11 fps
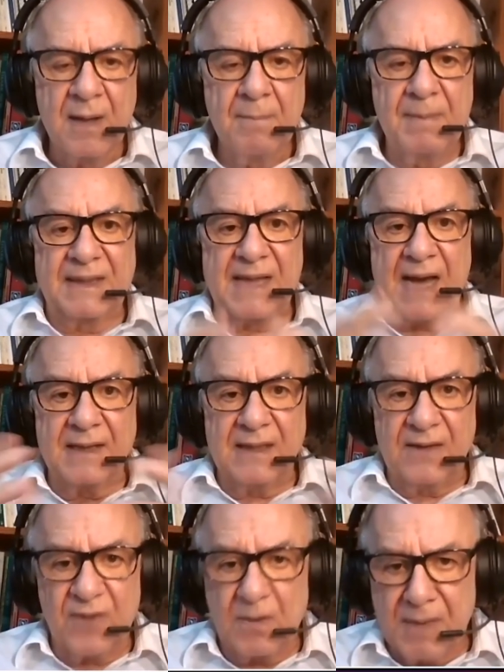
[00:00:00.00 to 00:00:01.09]
But the
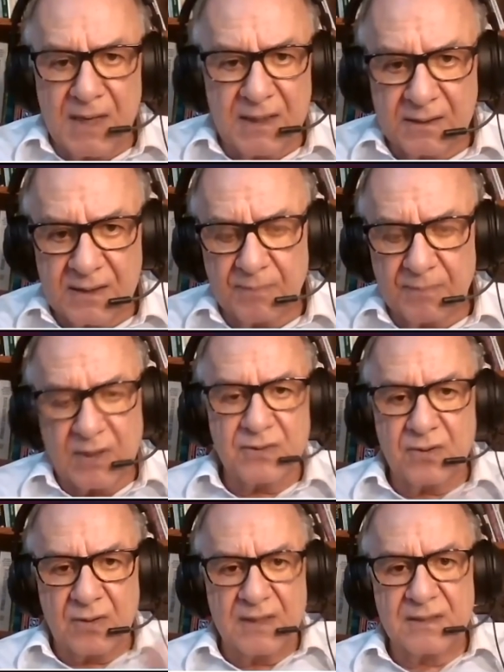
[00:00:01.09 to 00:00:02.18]
idea for many attempts, as
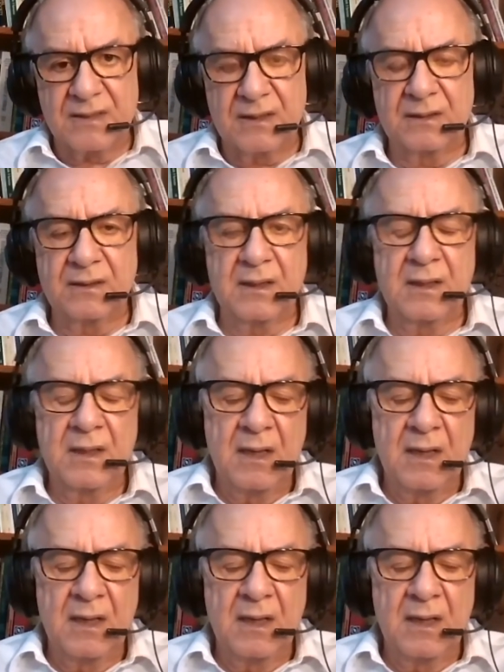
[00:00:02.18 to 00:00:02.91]
you can see in the